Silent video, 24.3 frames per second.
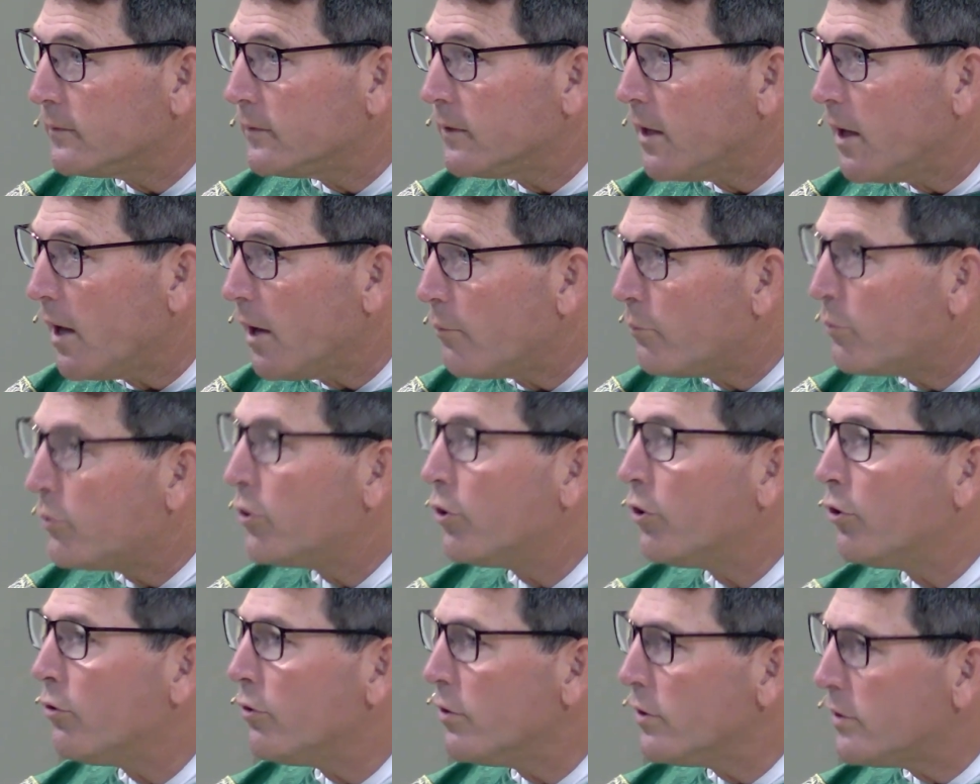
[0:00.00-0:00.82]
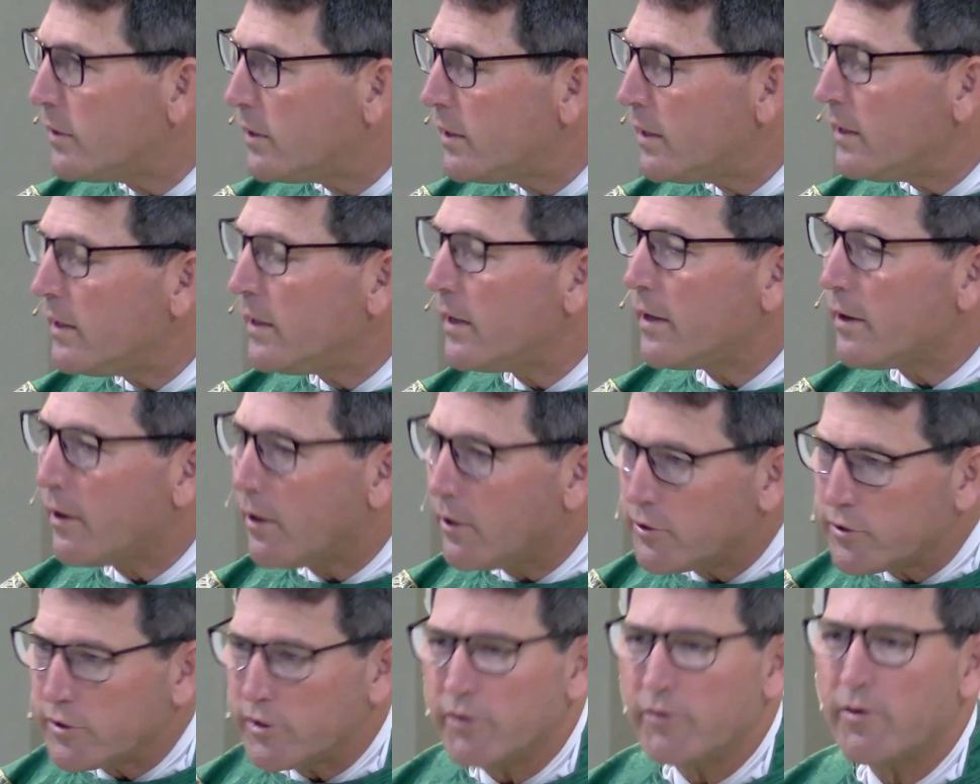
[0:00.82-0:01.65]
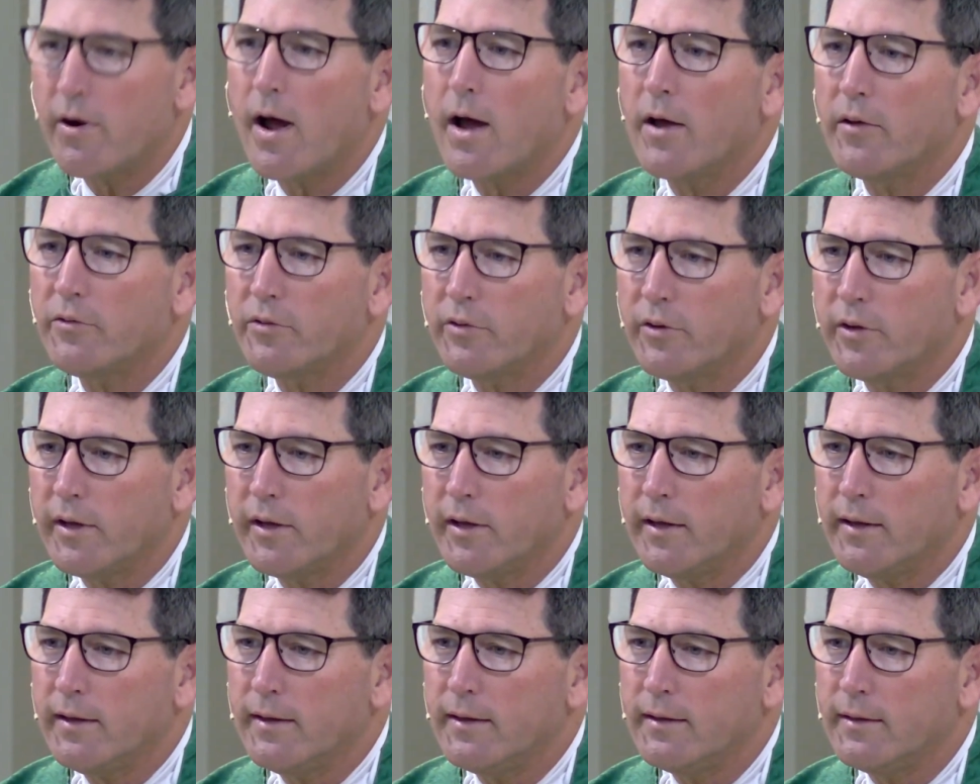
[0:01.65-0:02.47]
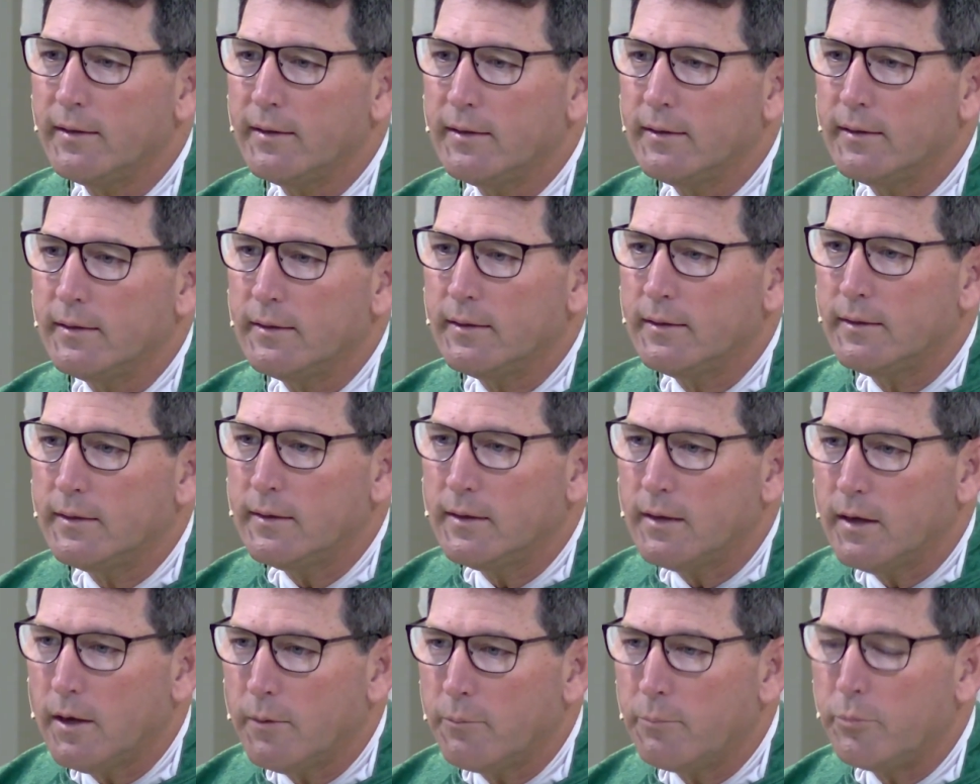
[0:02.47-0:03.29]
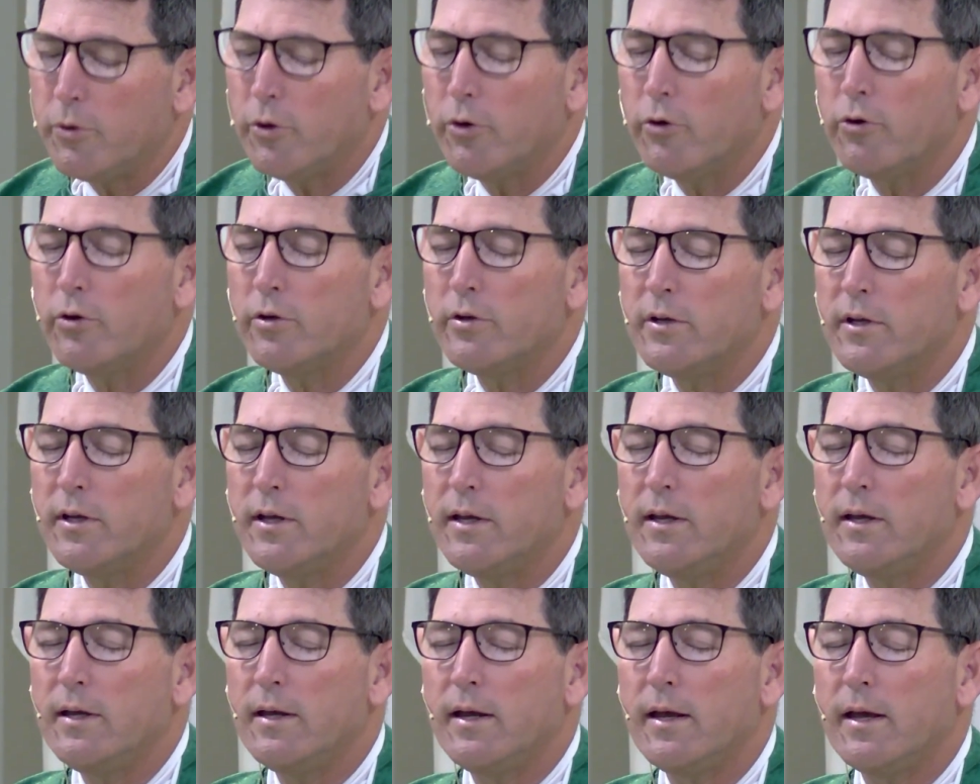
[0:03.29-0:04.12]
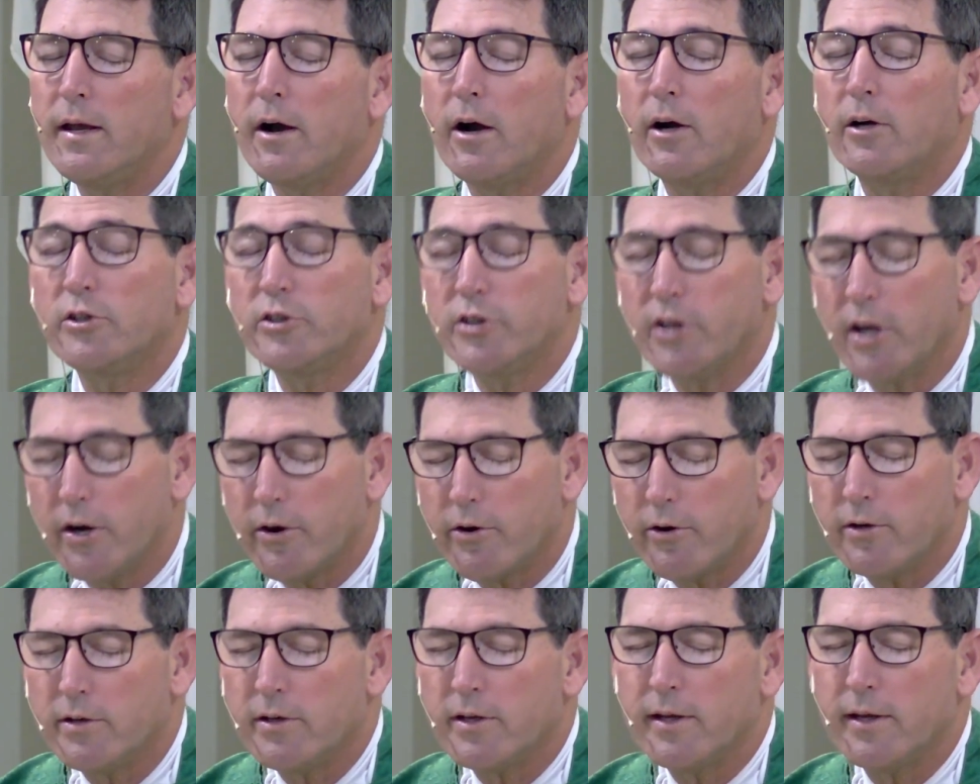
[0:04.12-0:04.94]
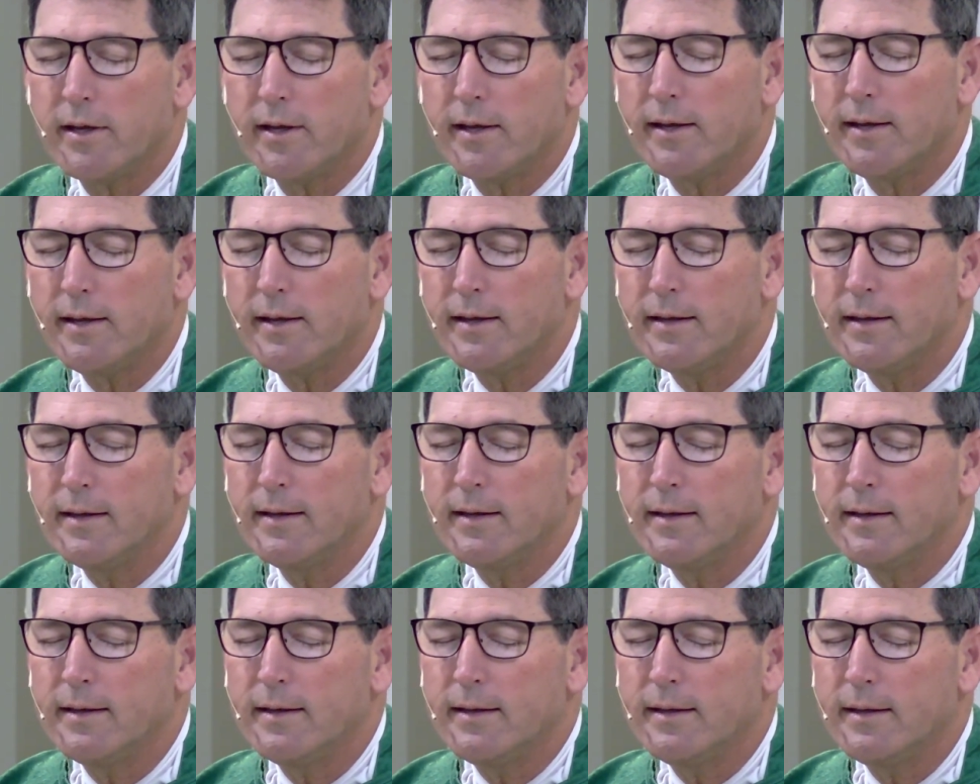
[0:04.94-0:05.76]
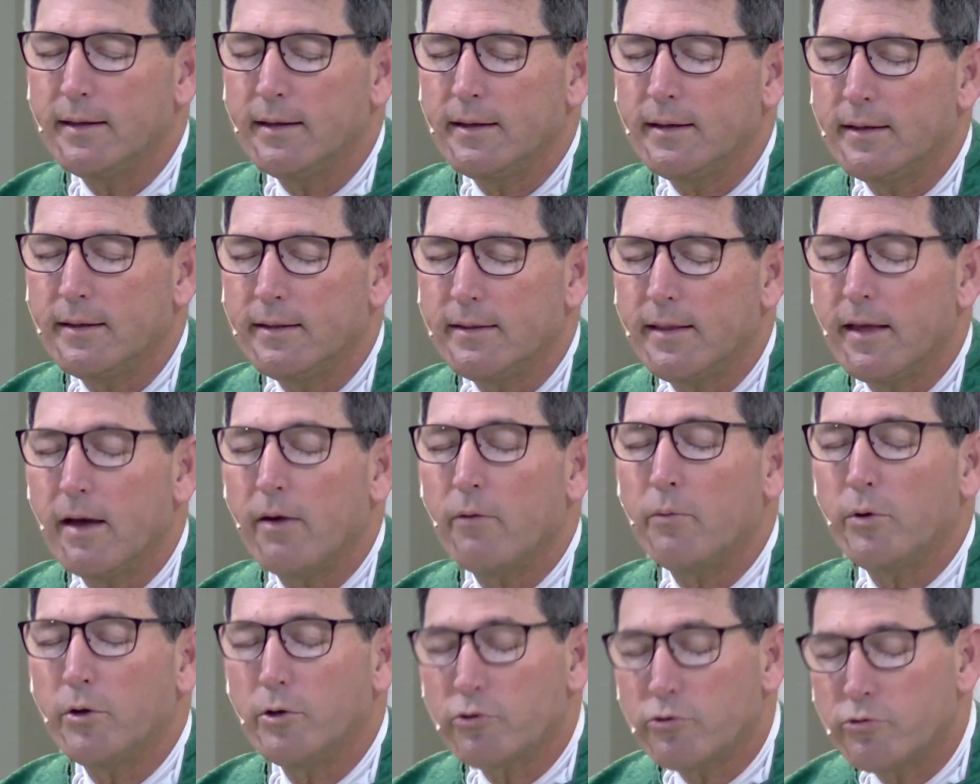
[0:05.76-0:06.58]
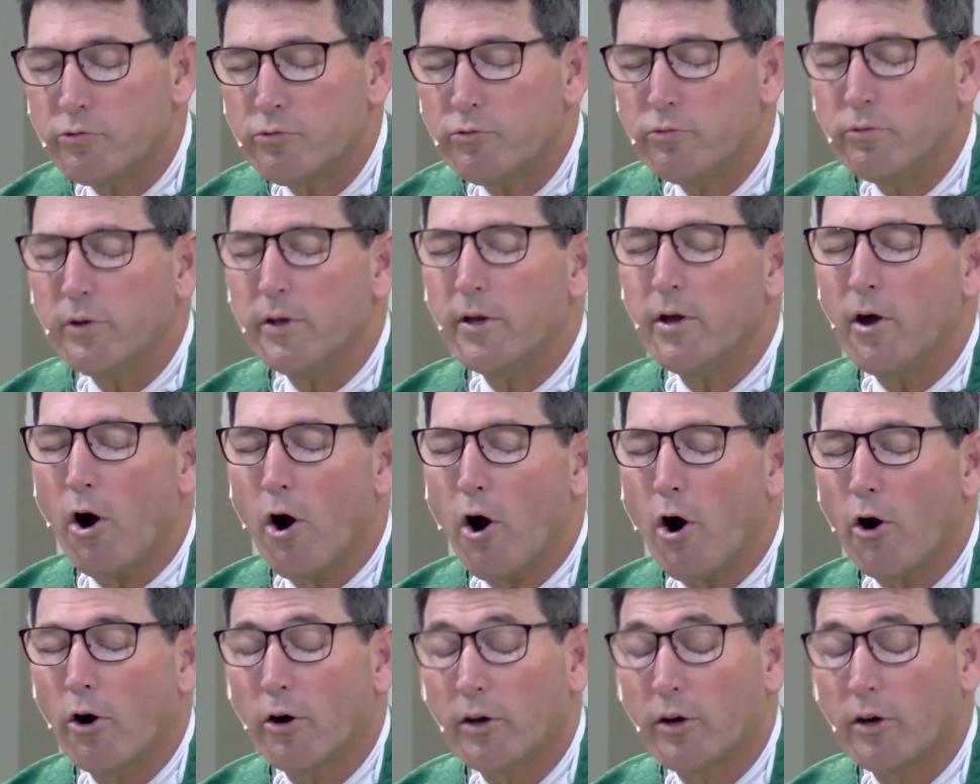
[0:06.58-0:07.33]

a purity in our generosity, a purity in our charity, that we truly are